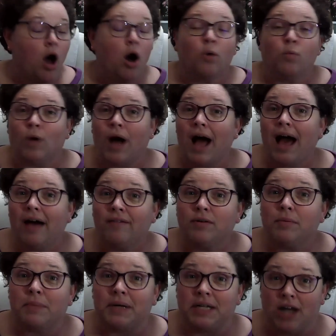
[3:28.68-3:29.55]
well, I have
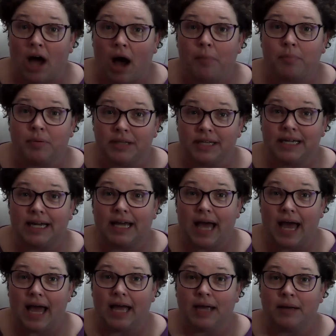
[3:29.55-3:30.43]
a Monopoly
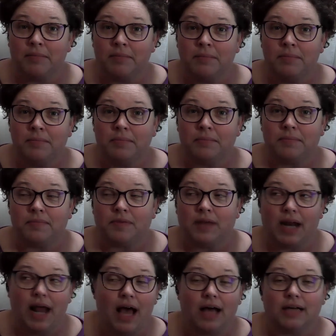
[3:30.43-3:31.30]
game
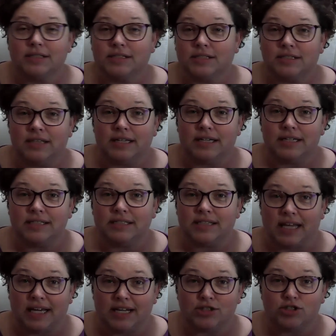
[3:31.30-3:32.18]
that has these
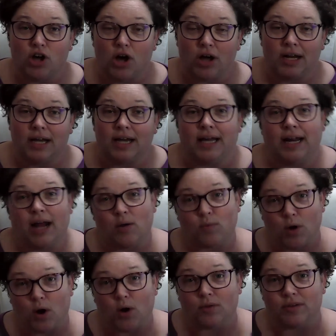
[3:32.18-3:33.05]
things on it, and I
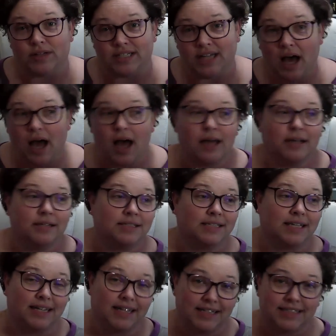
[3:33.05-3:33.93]
roll the
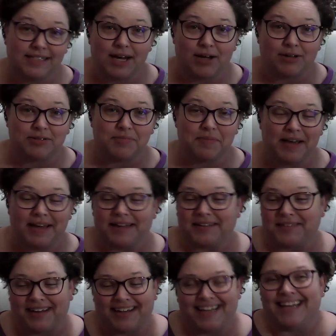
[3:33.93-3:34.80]
dice and it tells
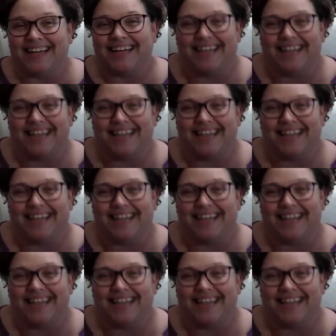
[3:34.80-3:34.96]
me, like,